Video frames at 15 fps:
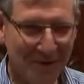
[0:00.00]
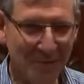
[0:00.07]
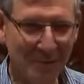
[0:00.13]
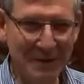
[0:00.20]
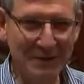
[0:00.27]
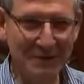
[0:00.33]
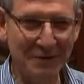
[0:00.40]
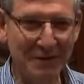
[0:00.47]

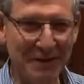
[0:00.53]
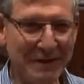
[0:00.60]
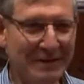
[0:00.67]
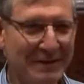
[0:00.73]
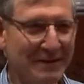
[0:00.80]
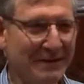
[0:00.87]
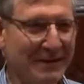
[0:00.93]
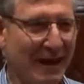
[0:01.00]
we joined
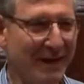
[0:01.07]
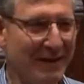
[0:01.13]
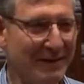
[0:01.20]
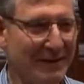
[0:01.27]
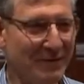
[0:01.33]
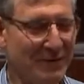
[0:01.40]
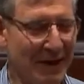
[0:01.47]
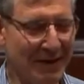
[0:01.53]

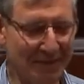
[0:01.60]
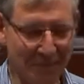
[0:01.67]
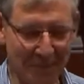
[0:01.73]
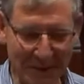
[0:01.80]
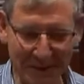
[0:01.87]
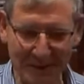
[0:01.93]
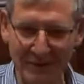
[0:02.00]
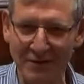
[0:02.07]
a
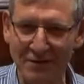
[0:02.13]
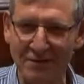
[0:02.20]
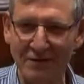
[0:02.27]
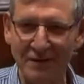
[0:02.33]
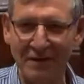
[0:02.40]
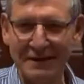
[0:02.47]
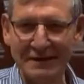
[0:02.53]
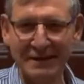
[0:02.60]
missionary
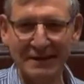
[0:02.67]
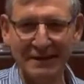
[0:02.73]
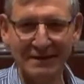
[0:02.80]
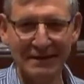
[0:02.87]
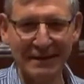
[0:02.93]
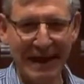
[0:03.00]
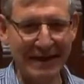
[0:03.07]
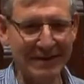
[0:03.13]

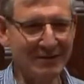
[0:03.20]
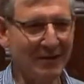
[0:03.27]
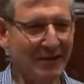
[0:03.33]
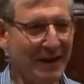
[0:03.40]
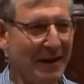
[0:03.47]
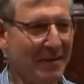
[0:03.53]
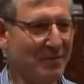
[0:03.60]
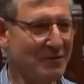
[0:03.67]
organisation,
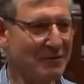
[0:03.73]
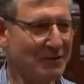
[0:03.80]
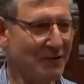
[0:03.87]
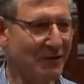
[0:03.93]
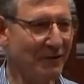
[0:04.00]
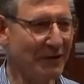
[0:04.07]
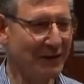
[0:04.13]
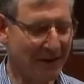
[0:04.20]
SIM, or
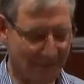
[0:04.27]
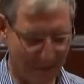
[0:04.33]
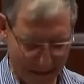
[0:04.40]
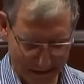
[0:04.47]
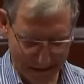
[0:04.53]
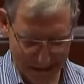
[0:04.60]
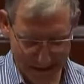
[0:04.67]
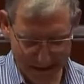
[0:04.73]
Serving in
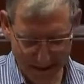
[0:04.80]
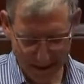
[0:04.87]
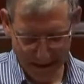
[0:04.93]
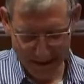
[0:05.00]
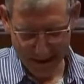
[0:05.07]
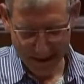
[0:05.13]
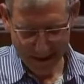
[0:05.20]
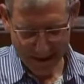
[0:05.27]
Mission,
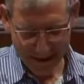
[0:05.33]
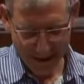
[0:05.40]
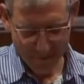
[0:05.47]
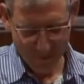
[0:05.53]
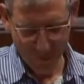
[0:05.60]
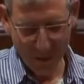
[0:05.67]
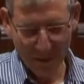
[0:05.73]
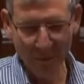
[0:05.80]

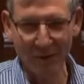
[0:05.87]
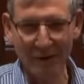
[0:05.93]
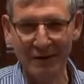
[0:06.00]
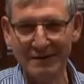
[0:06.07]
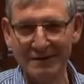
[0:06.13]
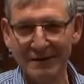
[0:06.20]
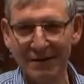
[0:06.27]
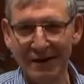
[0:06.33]
and we were
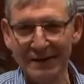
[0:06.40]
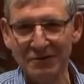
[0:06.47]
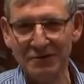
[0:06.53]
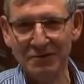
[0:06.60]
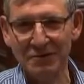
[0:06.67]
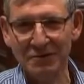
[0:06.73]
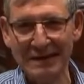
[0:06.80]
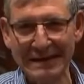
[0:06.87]
assigned
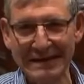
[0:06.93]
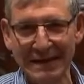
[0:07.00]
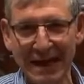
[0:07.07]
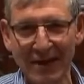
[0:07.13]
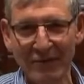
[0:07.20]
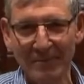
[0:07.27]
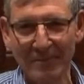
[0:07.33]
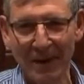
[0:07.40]
to
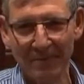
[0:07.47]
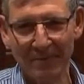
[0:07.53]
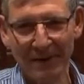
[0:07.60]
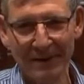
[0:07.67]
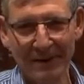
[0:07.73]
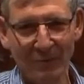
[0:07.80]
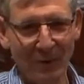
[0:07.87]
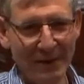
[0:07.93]
Niger
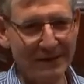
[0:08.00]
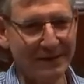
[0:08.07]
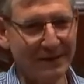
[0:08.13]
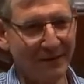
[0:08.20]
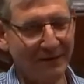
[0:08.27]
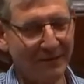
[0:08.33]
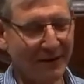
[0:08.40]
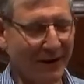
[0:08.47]
Republic in West
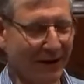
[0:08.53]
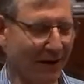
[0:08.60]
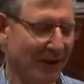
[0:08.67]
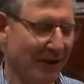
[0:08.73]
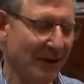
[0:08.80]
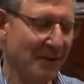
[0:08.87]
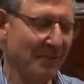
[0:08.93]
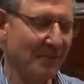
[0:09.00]
Africa,
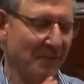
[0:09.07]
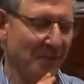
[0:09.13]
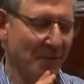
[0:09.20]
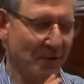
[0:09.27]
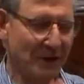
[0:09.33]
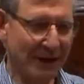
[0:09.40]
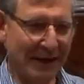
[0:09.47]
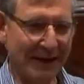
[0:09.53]

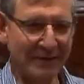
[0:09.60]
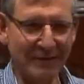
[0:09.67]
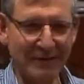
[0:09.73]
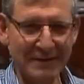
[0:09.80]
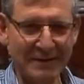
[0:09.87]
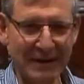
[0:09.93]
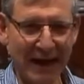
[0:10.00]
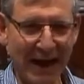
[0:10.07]
borderland of
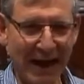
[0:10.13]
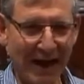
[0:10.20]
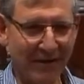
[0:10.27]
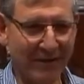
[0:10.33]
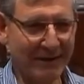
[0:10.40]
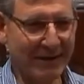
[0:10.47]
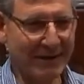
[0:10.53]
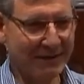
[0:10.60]
the
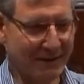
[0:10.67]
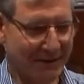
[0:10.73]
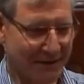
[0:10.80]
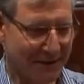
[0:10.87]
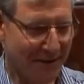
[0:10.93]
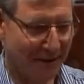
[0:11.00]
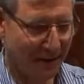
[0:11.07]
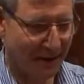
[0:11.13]
Sahara
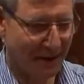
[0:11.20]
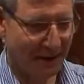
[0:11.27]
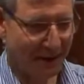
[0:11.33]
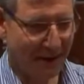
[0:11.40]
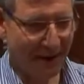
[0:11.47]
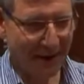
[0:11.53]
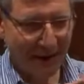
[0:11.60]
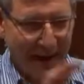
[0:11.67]
Desert,
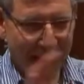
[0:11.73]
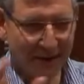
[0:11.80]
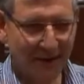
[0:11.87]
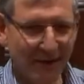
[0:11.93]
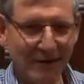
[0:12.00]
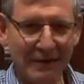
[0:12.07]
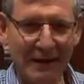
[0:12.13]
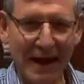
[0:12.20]

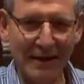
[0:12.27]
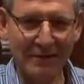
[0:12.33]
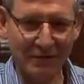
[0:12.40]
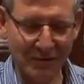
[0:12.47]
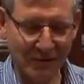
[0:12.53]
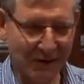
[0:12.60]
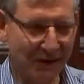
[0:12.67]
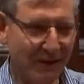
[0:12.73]
landlocked
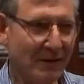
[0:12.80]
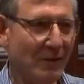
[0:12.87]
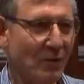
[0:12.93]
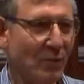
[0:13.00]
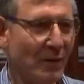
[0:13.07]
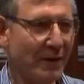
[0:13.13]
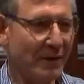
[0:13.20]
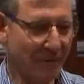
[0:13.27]
country,
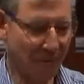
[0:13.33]
one of the